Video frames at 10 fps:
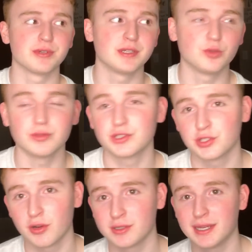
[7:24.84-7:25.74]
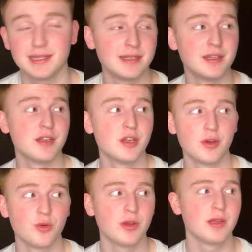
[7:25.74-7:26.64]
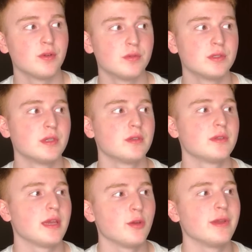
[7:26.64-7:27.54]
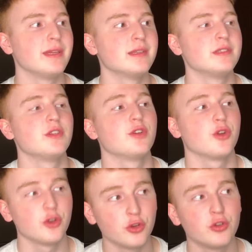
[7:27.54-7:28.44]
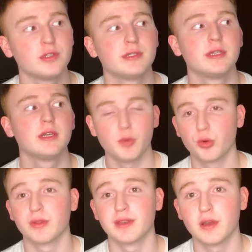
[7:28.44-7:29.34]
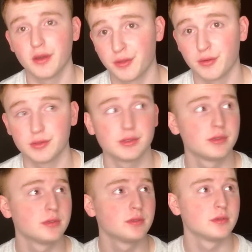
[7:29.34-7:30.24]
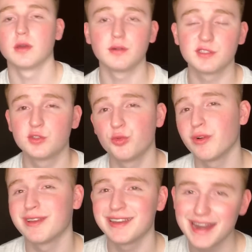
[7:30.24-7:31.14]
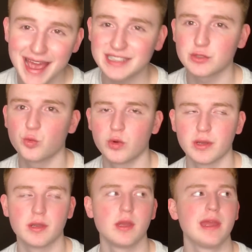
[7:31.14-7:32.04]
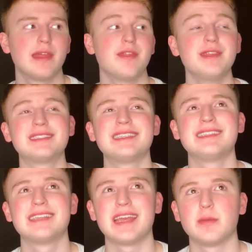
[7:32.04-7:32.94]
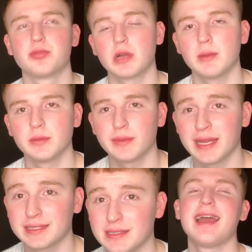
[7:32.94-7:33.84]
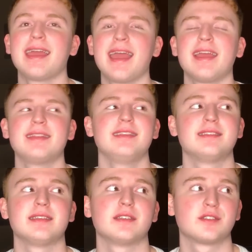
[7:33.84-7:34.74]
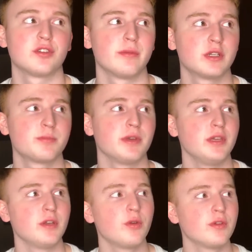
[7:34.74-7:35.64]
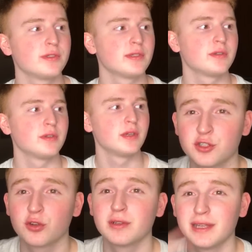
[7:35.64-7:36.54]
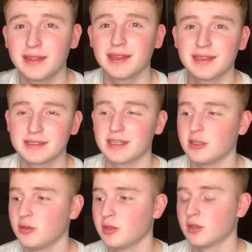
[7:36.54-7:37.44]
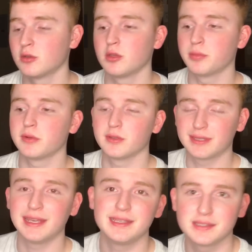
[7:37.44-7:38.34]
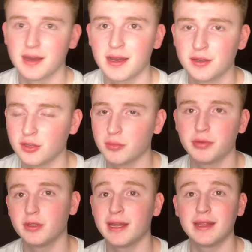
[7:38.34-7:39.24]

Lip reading: a pretty cool chart. I didn't know those areas hurt more than others. On to our next one. This is a problem that I hate these things so much, but you know those little circly things that you know, you put your keys on or you put